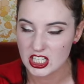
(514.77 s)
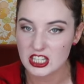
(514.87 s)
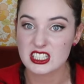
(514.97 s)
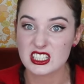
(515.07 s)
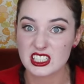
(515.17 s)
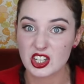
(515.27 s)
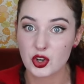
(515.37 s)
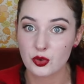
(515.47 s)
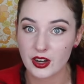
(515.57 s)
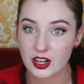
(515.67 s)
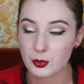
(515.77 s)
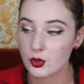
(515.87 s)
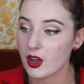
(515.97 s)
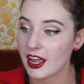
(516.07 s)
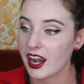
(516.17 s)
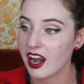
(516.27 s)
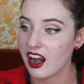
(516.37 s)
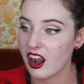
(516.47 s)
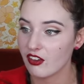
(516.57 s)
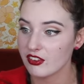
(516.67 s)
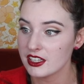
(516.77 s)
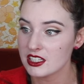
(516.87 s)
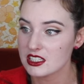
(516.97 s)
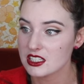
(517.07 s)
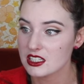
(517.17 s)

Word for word: This is incredible. I love it.